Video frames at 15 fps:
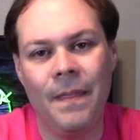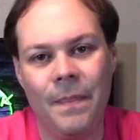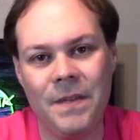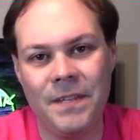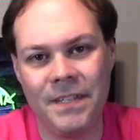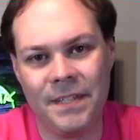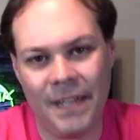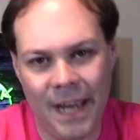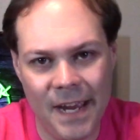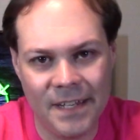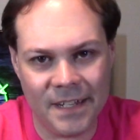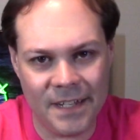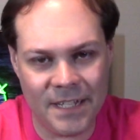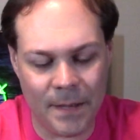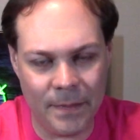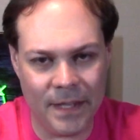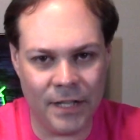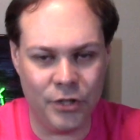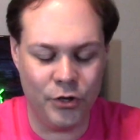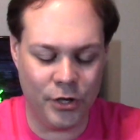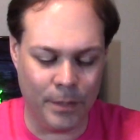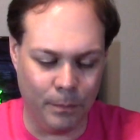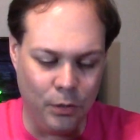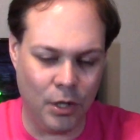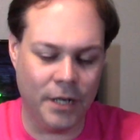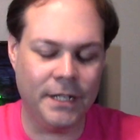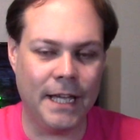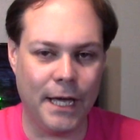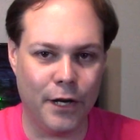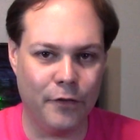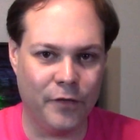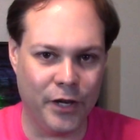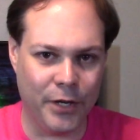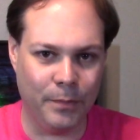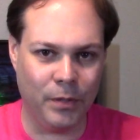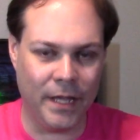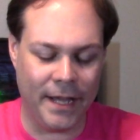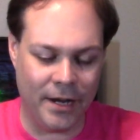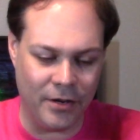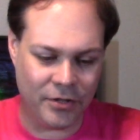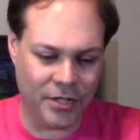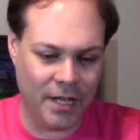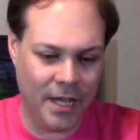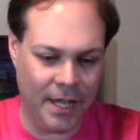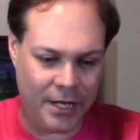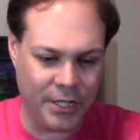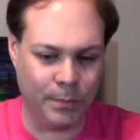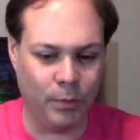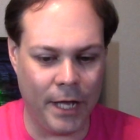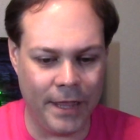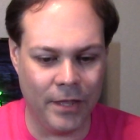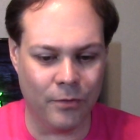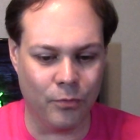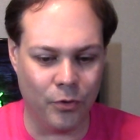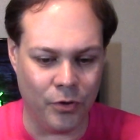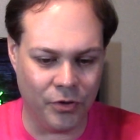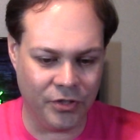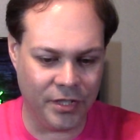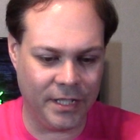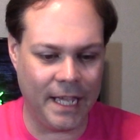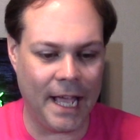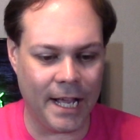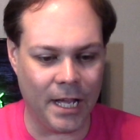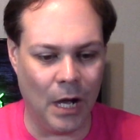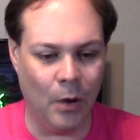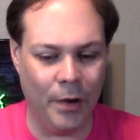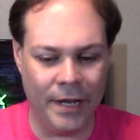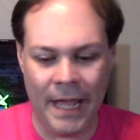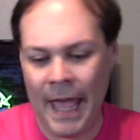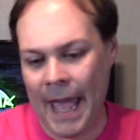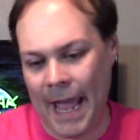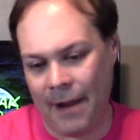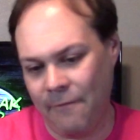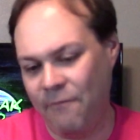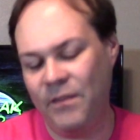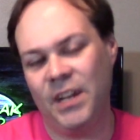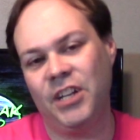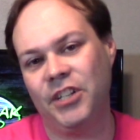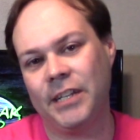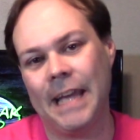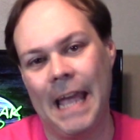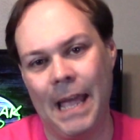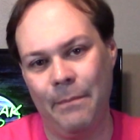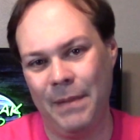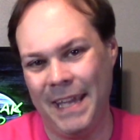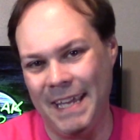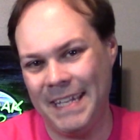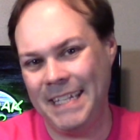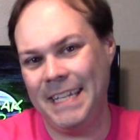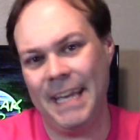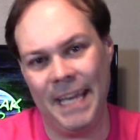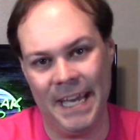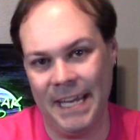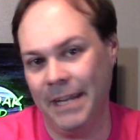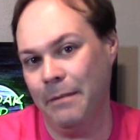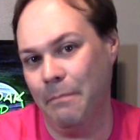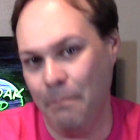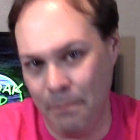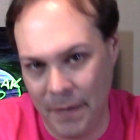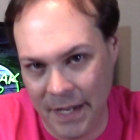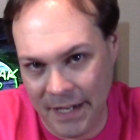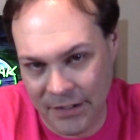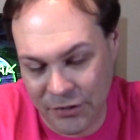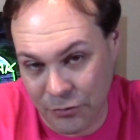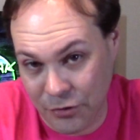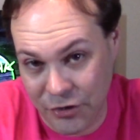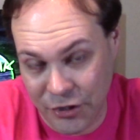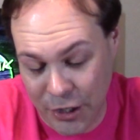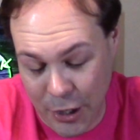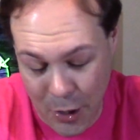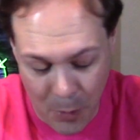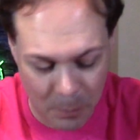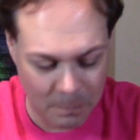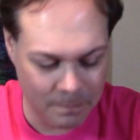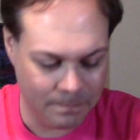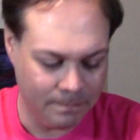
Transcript: This is easily something that you can plunk down in front of players, explain the rules, get going, and finish a game in 10 minutes or so.